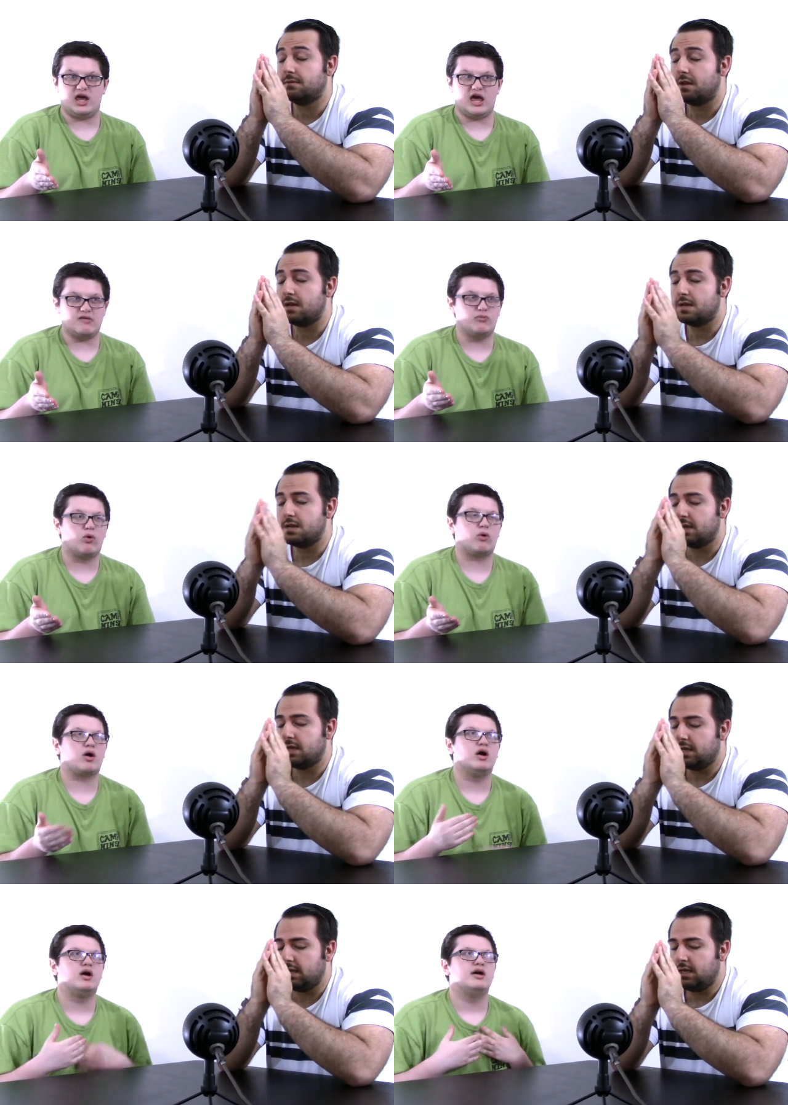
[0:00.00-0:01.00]
Speaker 1: and
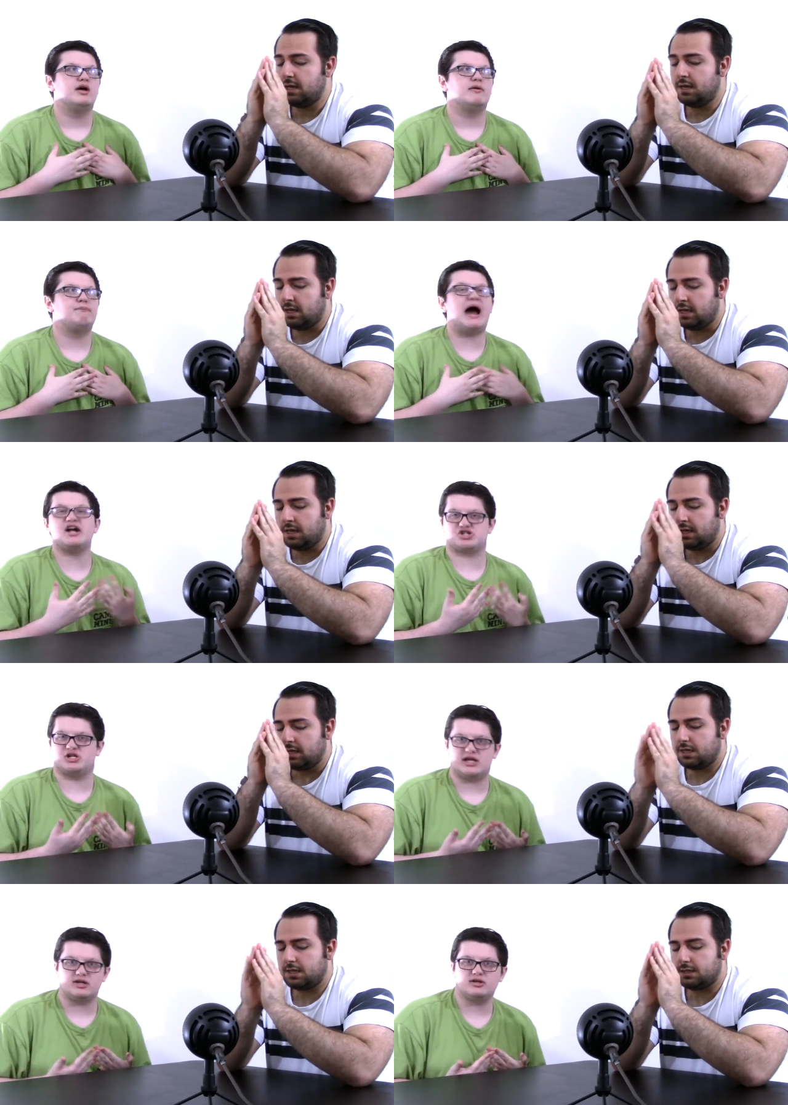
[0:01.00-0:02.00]
more
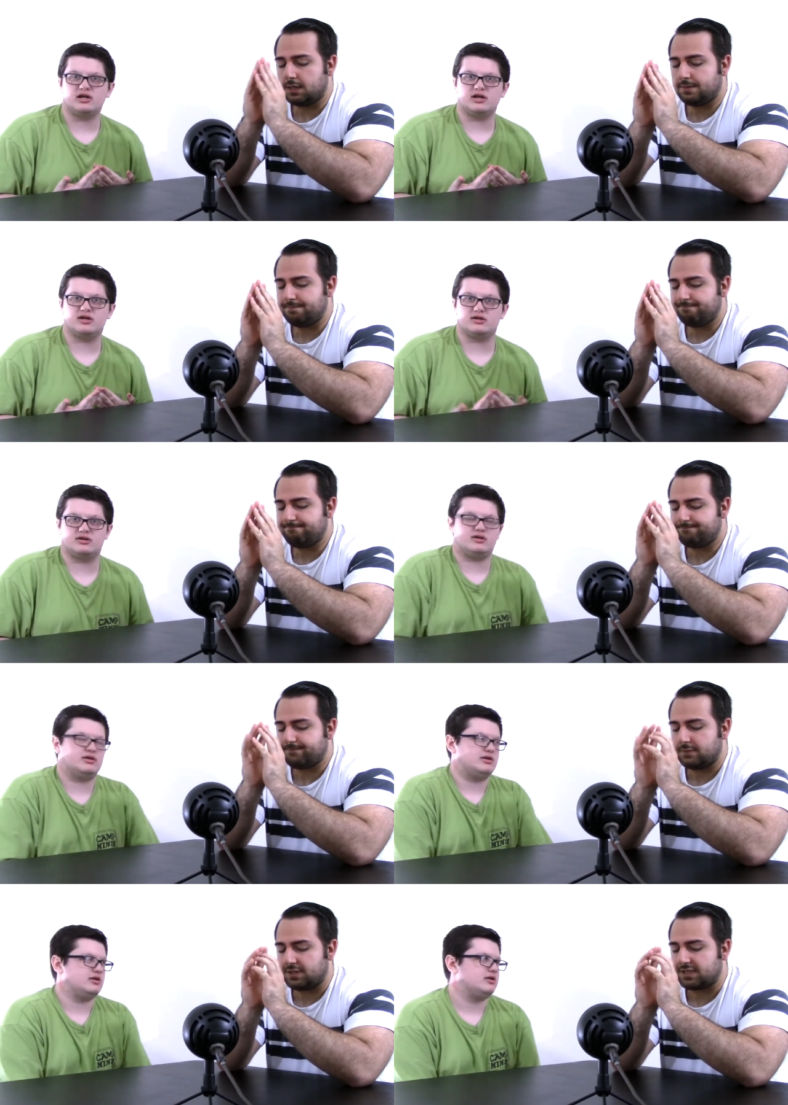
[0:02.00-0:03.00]
Speaker 2: passionate. The
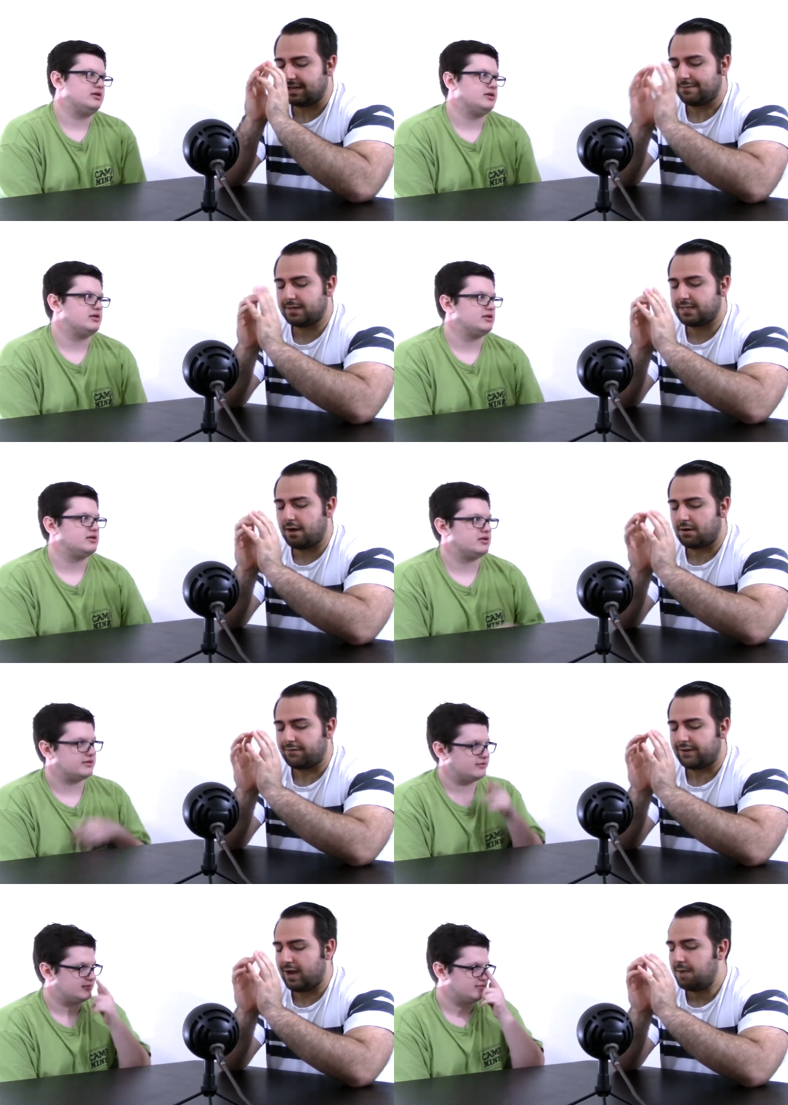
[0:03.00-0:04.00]
the
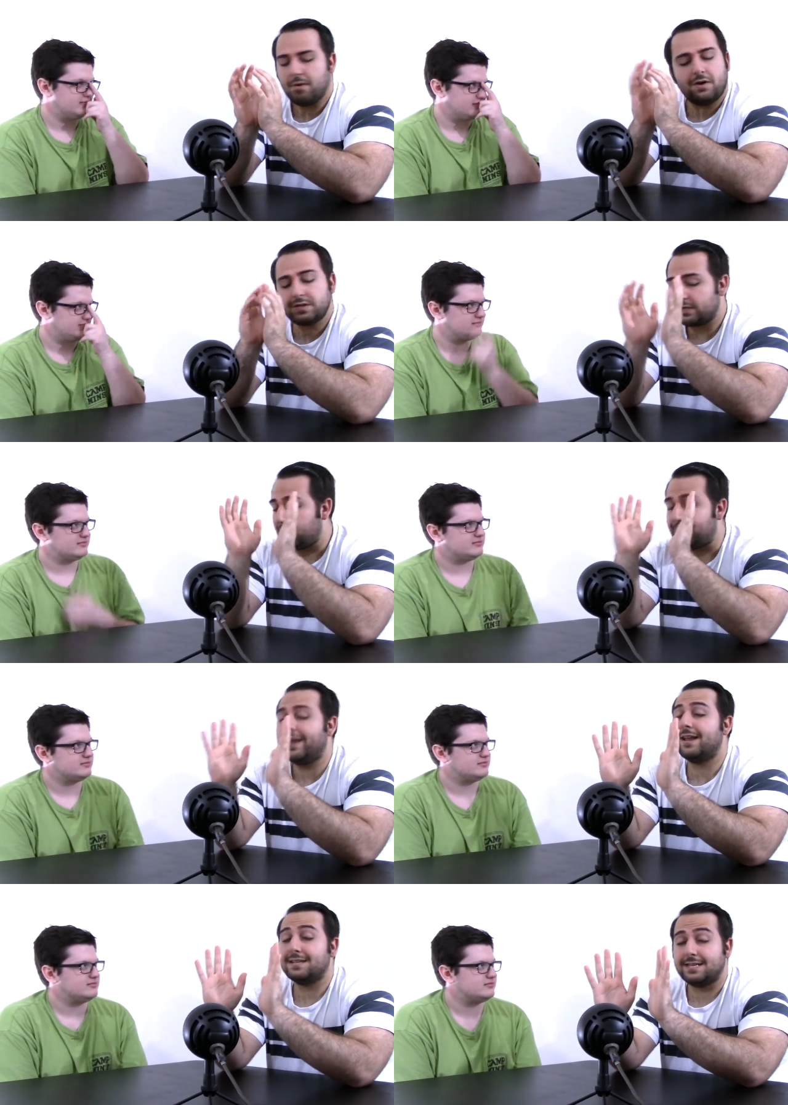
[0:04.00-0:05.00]
cinematography. I'm also
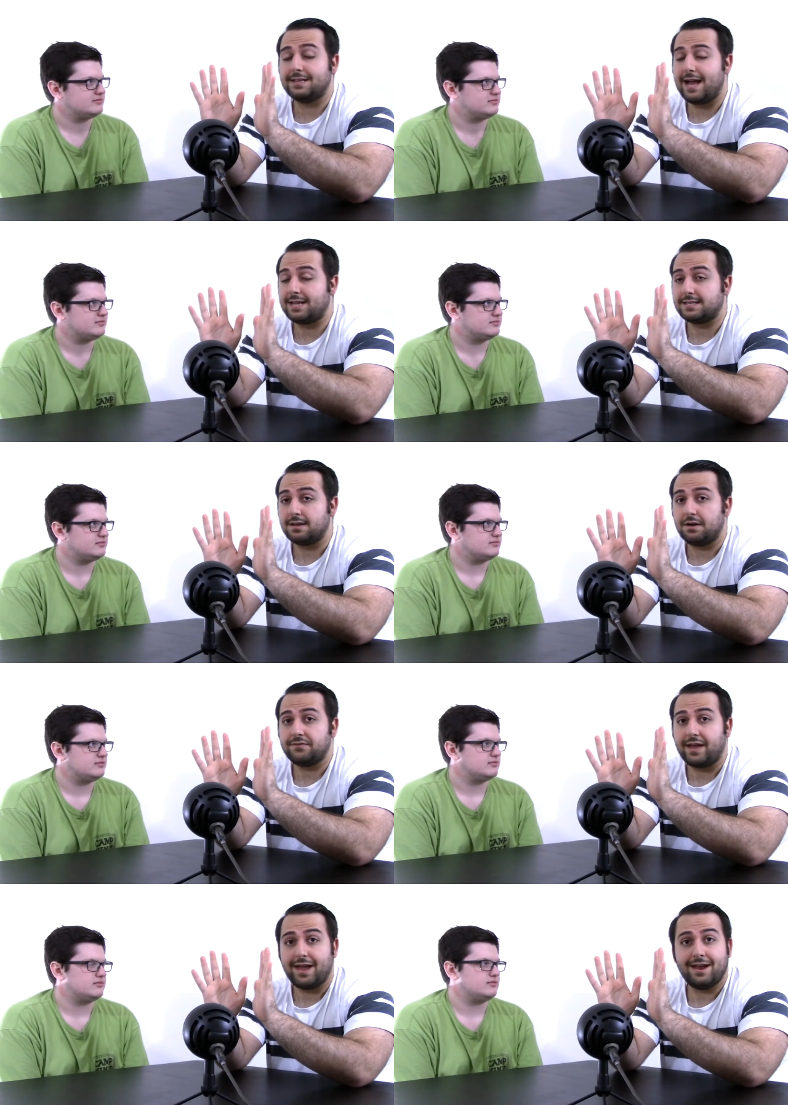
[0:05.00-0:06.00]
big into that stuff.
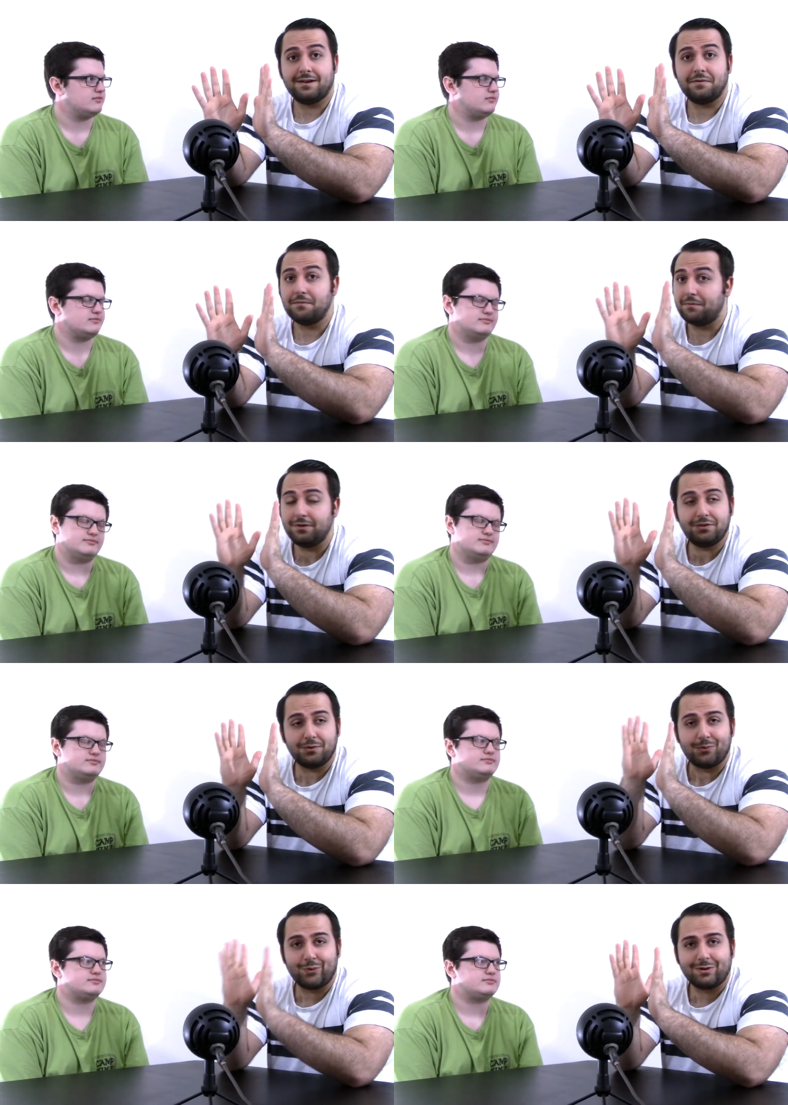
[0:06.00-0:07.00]
And one of the
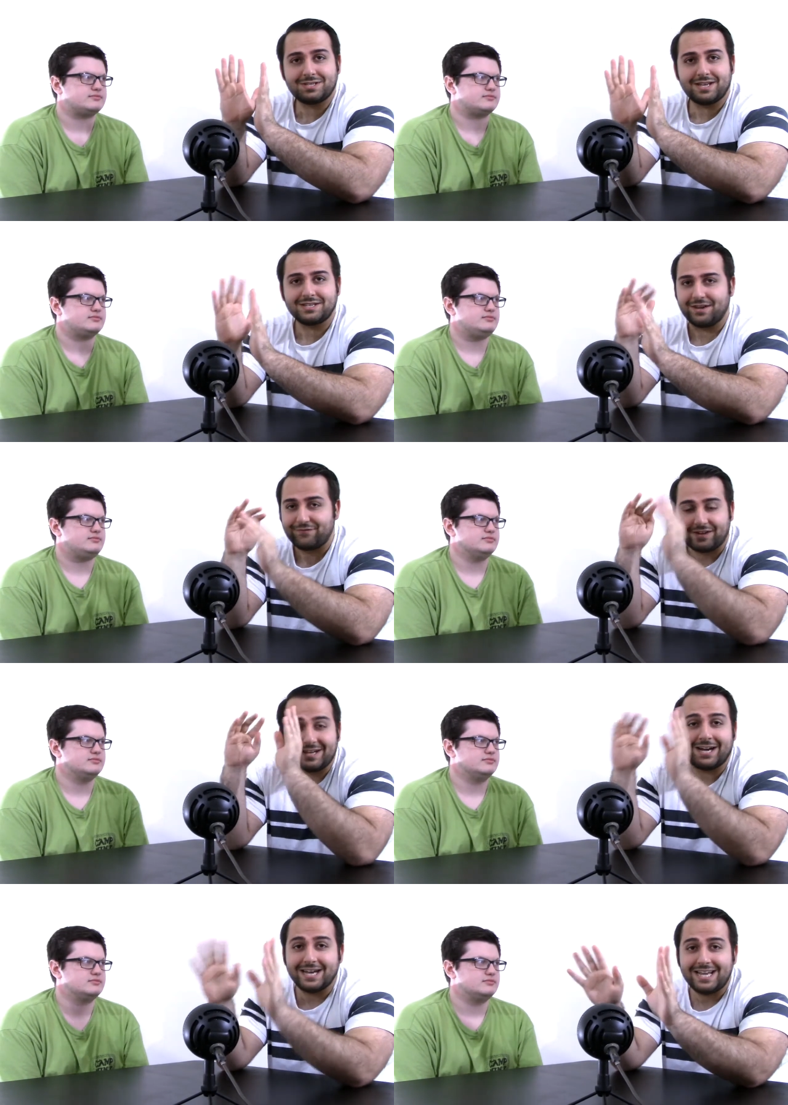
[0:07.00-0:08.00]
worst things, if the
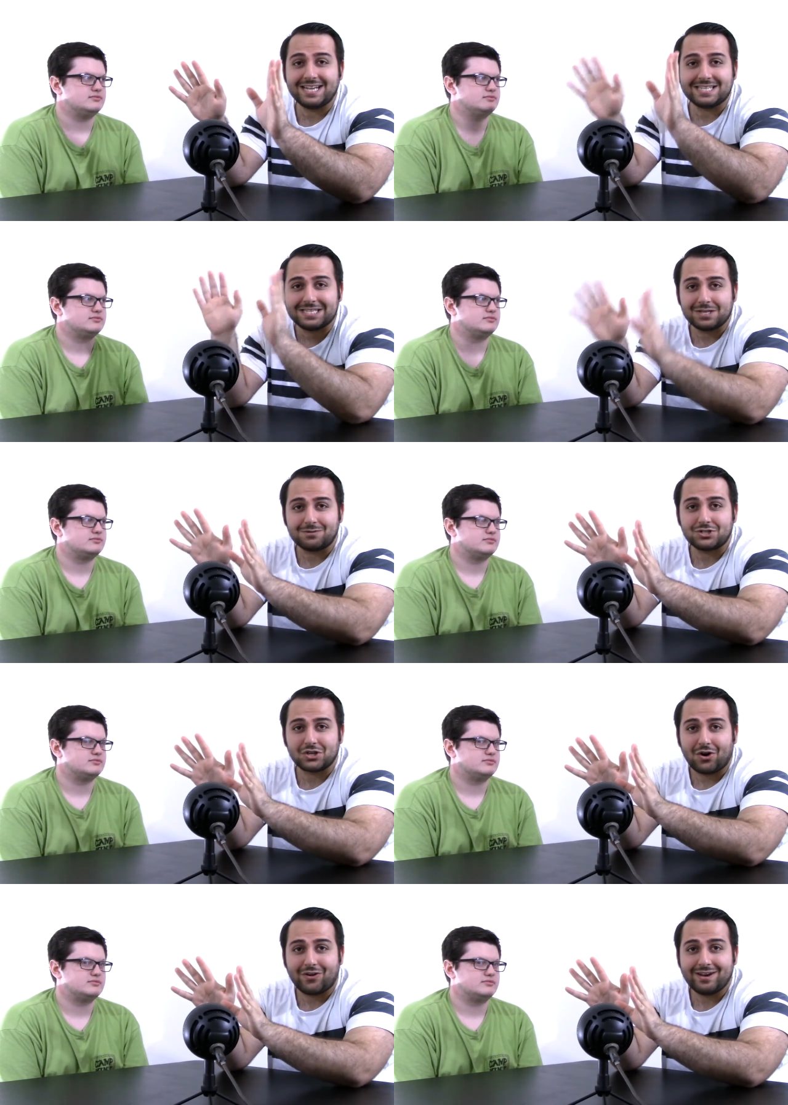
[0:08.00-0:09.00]
cutting isn't so
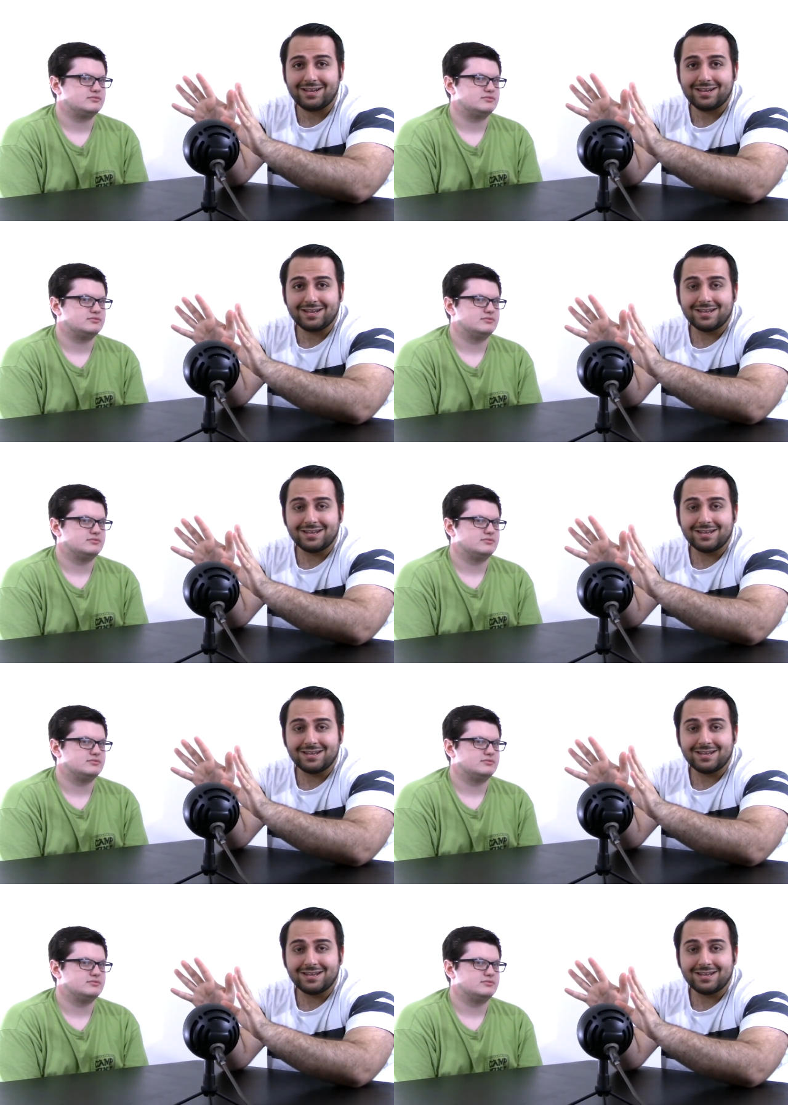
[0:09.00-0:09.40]
jarring,